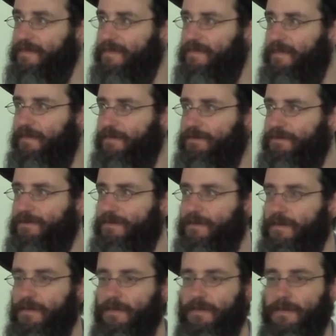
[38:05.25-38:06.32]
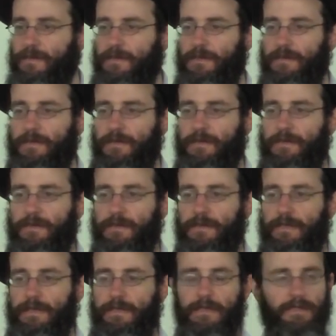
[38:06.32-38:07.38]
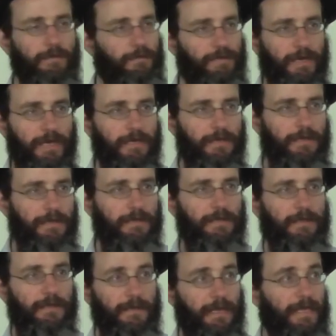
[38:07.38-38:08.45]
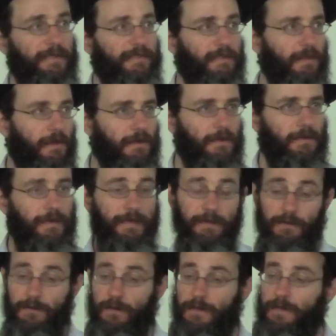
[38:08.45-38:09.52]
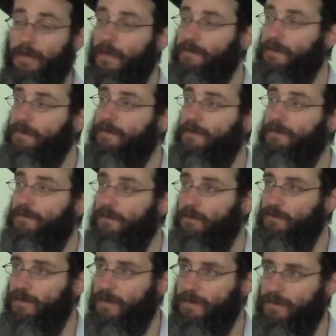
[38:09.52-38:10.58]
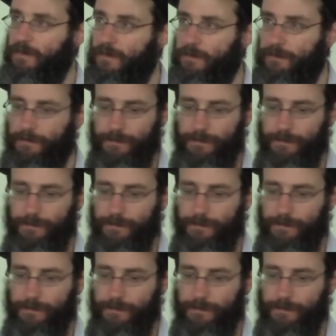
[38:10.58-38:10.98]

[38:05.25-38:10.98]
itself. It doesn't break. It can last longer, and it constantly grows also.